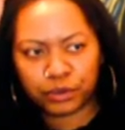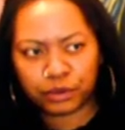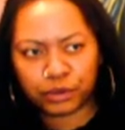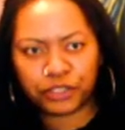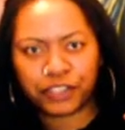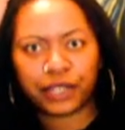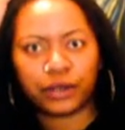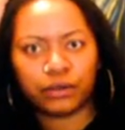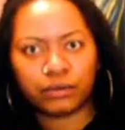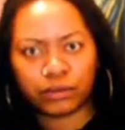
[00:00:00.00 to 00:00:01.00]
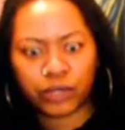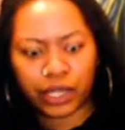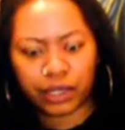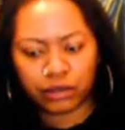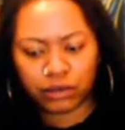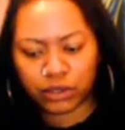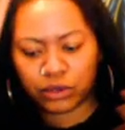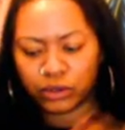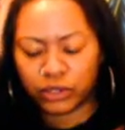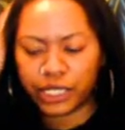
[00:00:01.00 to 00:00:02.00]
prevail, okay?
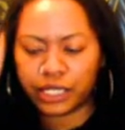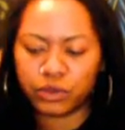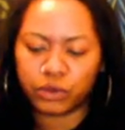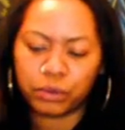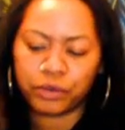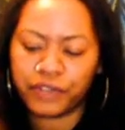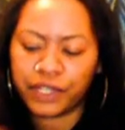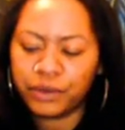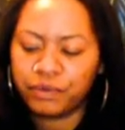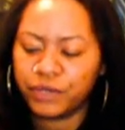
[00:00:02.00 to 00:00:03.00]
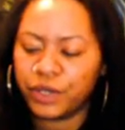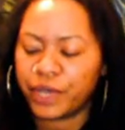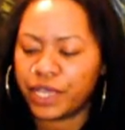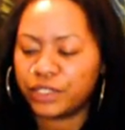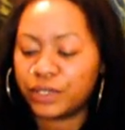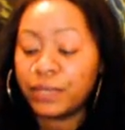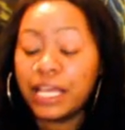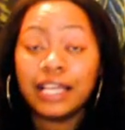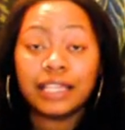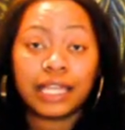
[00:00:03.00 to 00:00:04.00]
Cooler heads will prevail, okay? So
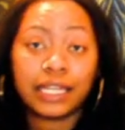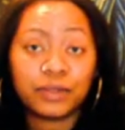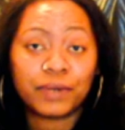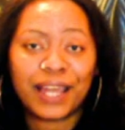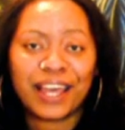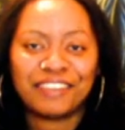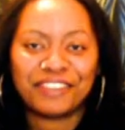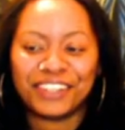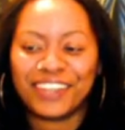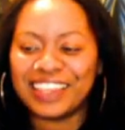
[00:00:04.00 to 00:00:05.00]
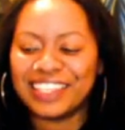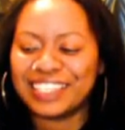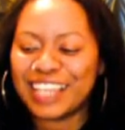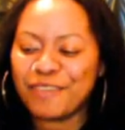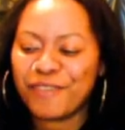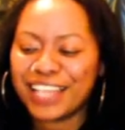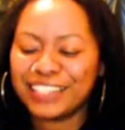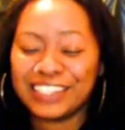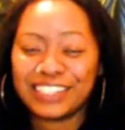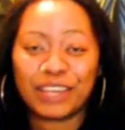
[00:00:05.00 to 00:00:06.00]
that is what I have for you at this time,
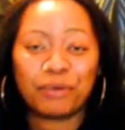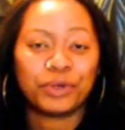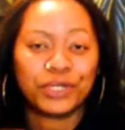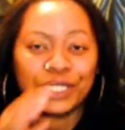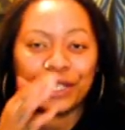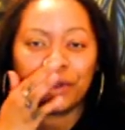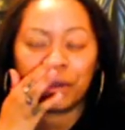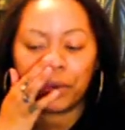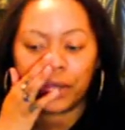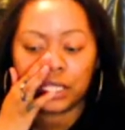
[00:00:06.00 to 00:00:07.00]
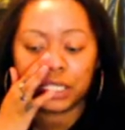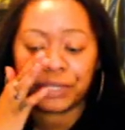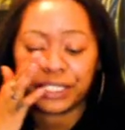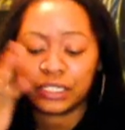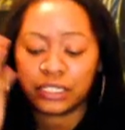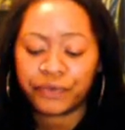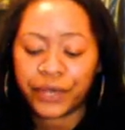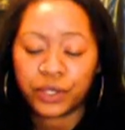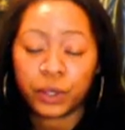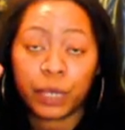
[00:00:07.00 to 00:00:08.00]
Pisces. I appreciate you. I pray these messages
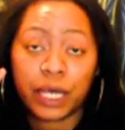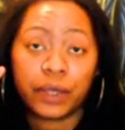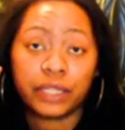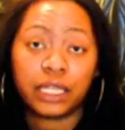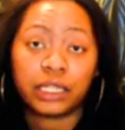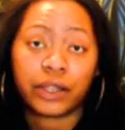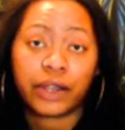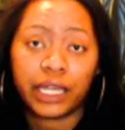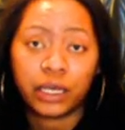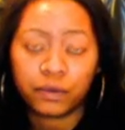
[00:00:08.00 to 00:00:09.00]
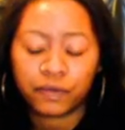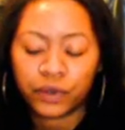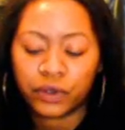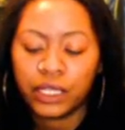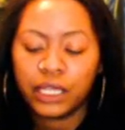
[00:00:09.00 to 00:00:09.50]
find you well and that they are helpful.